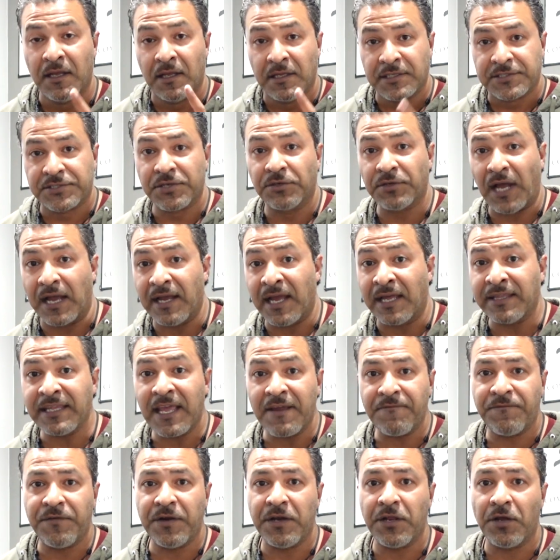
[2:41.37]
So on
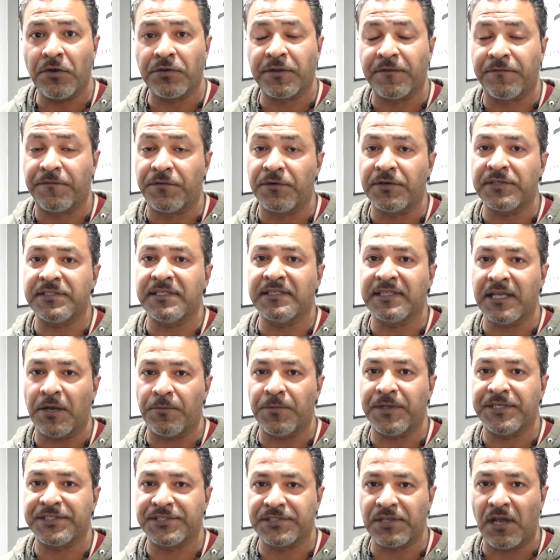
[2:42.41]
that video, the first thing that
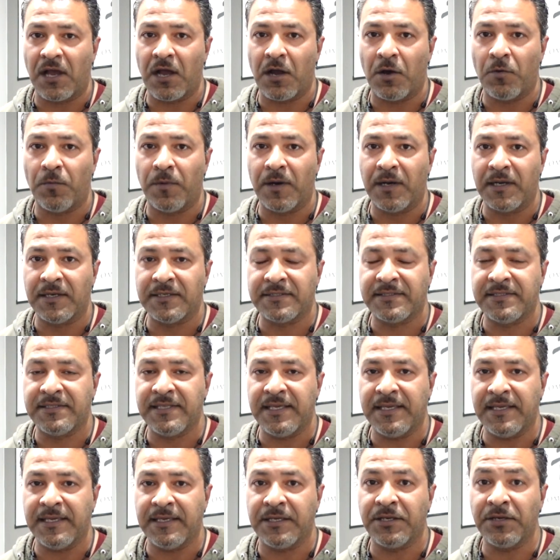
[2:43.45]
we saw was
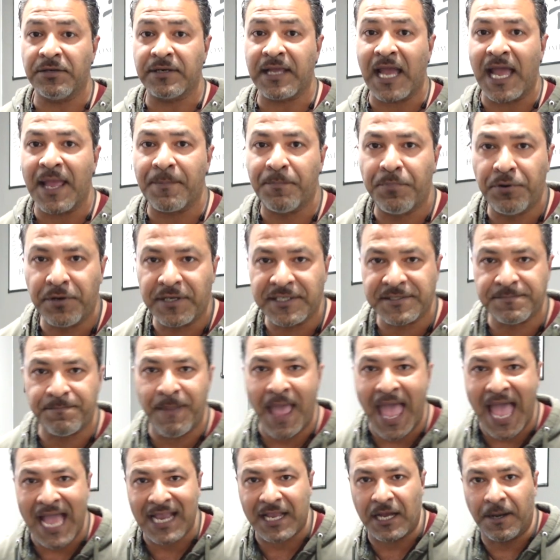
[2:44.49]
the good guy put his
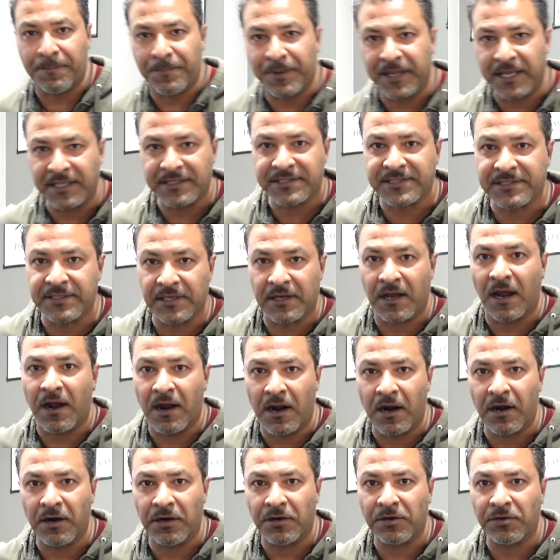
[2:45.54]
back up against the
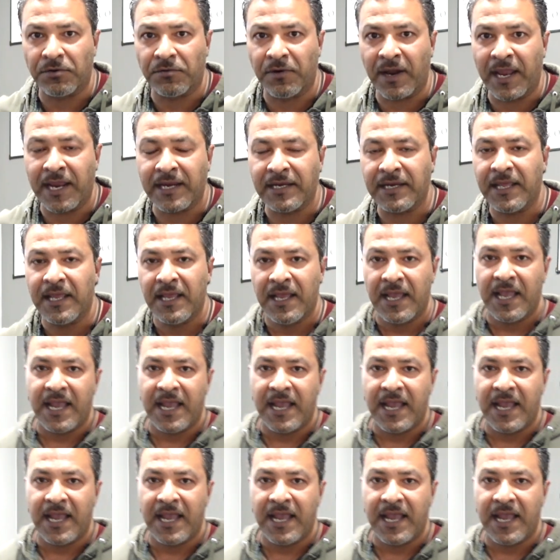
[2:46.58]
car, right?